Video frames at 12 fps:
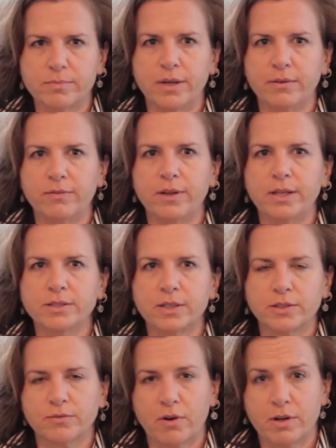
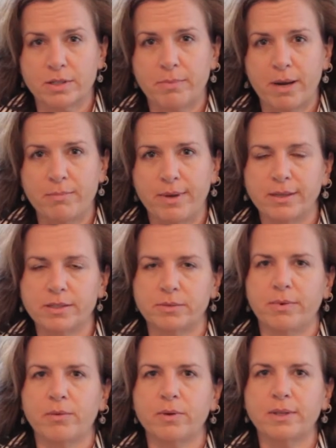benefits as far as pain
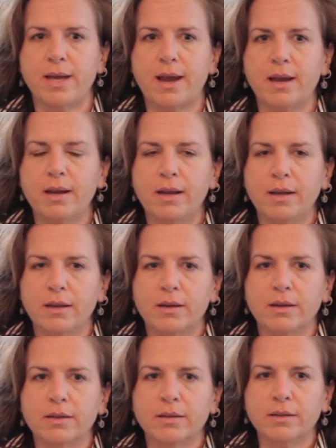management with that.
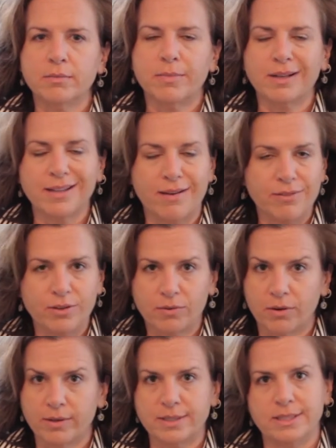My
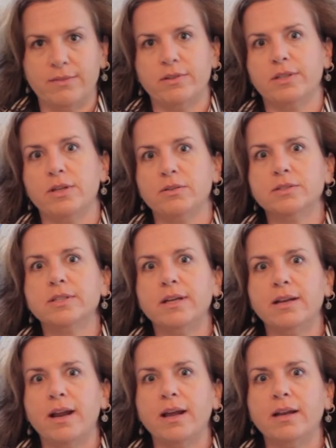11-year-old has even used
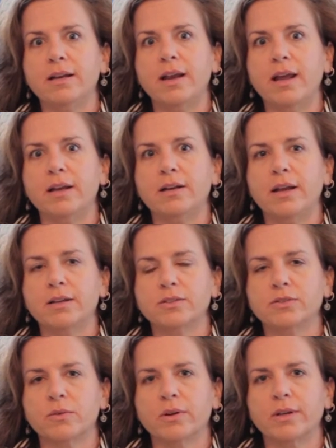it and
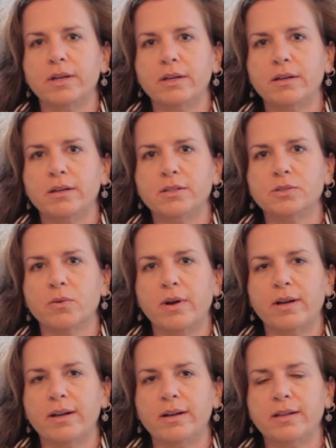has really
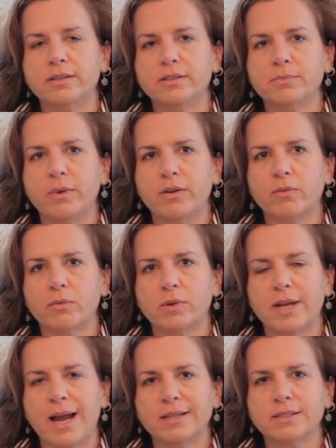enjoyed it, and it's been
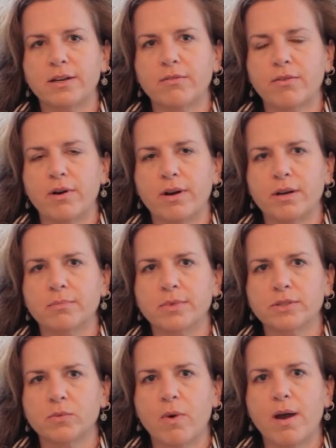relaxing for him
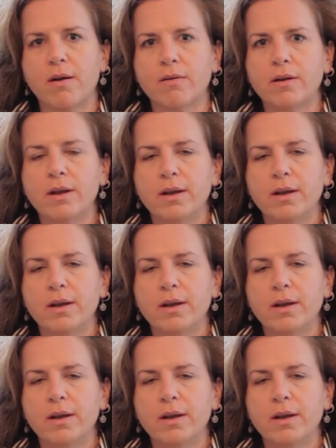as well.